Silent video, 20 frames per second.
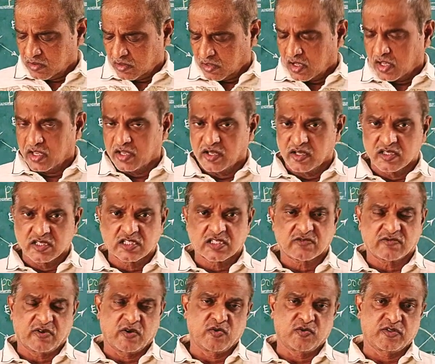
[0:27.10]
Huygens
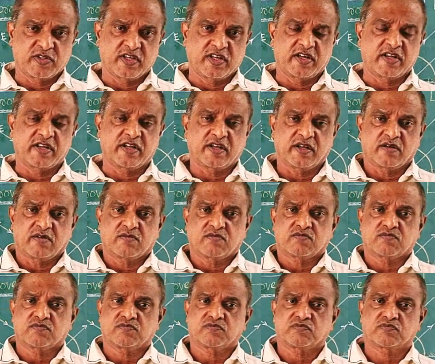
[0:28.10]
wave theory.
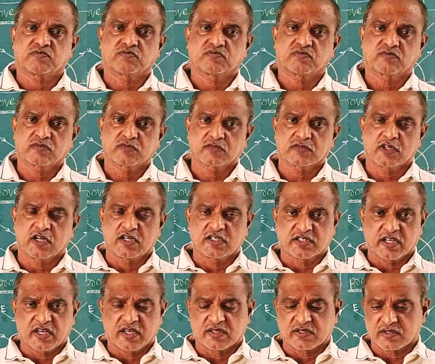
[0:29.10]
It
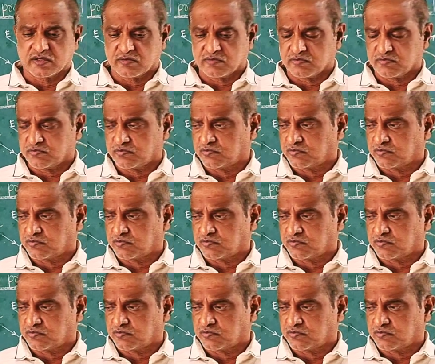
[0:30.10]
says